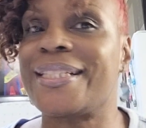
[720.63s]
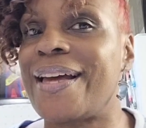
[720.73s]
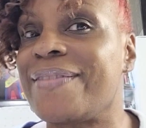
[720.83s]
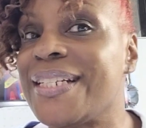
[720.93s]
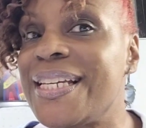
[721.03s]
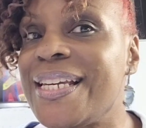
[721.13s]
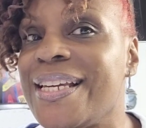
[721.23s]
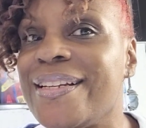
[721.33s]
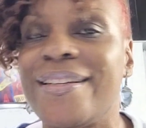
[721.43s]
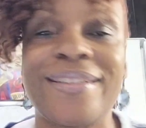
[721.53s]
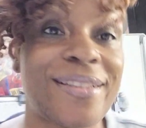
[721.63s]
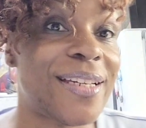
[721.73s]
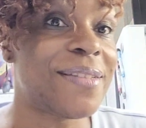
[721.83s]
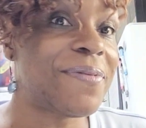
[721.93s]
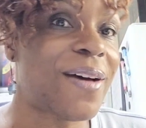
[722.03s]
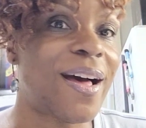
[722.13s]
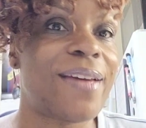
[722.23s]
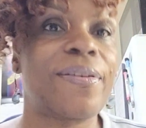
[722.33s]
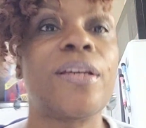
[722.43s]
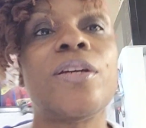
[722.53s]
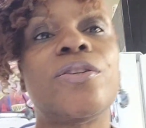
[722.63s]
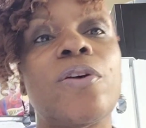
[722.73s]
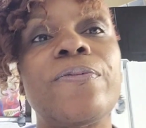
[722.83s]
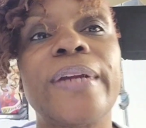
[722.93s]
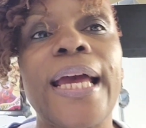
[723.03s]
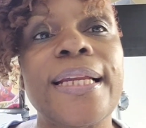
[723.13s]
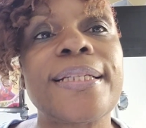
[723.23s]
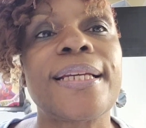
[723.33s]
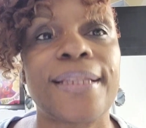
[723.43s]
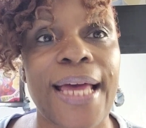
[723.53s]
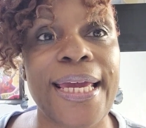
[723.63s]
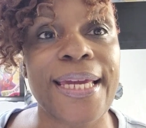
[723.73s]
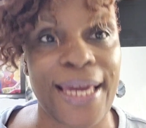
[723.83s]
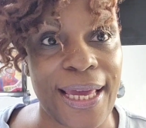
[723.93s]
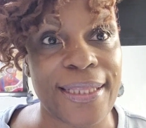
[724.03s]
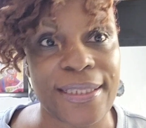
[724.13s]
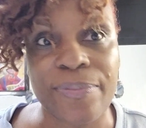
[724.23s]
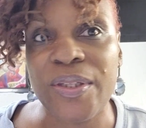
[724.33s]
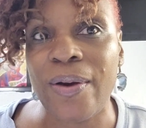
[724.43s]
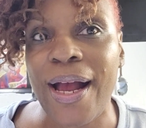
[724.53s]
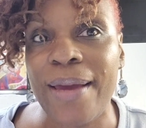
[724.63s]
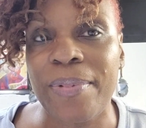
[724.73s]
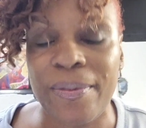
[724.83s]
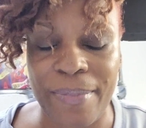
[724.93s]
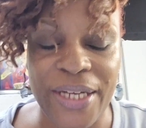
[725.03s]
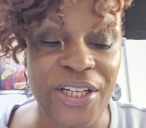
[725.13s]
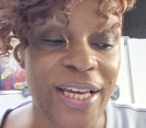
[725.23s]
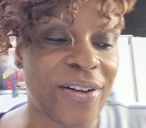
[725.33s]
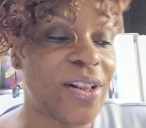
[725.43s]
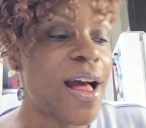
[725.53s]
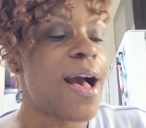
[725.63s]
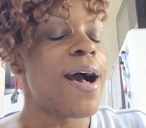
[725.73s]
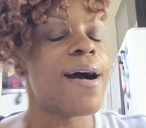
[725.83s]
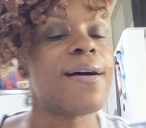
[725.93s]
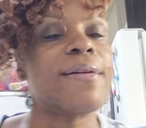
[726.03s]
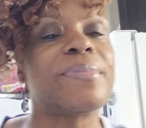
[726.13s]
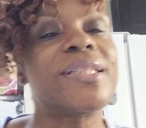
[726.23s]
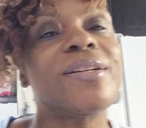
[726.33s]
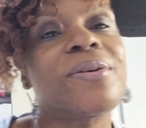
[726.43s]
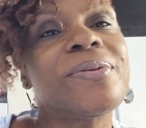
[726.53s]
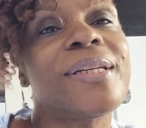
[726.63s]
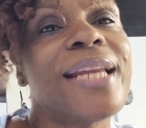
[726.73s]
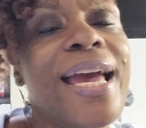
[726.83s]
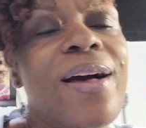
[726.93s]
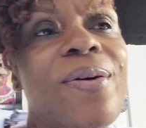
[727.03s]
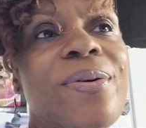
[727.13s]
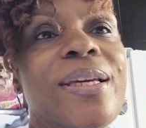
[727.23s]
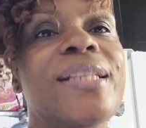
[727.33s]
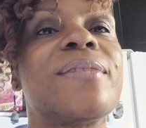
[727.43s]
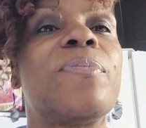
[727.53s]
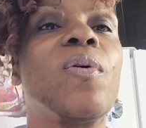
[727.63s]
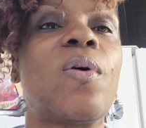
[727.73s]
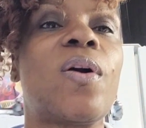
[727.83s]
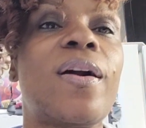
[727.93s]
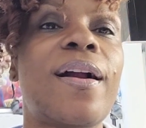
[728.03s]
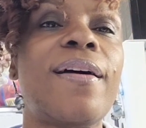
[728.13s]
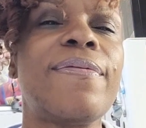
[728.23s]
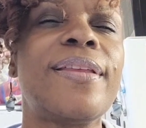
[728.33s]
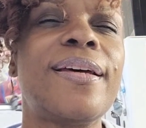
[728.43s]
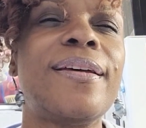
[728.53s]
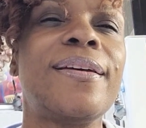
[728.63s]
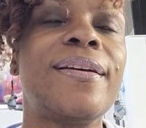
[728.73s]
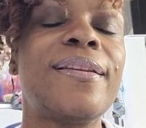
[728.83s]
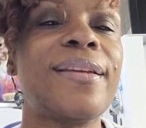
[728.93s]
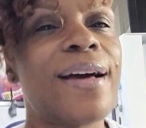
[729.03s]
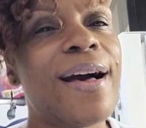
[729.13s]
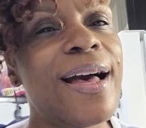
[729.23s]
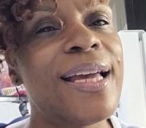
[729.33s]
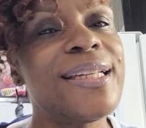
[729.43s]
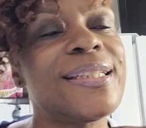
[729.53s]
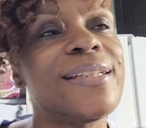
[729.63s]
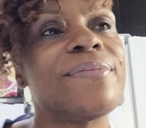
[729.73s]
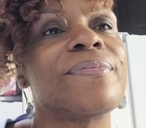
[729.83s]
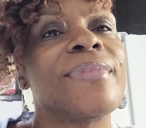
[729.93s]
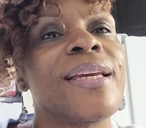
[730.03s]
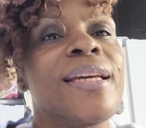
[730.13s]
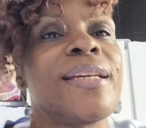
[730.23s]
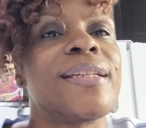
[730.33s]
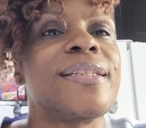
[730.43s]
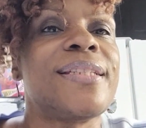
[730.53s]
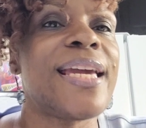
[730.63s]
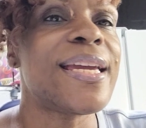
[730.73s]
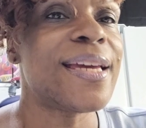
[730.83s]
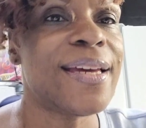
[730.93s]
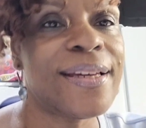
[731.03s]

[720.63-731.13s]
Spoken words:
17, season 5. Don't forget to like and subscribe my channel. So now it's more of the guys, and Snake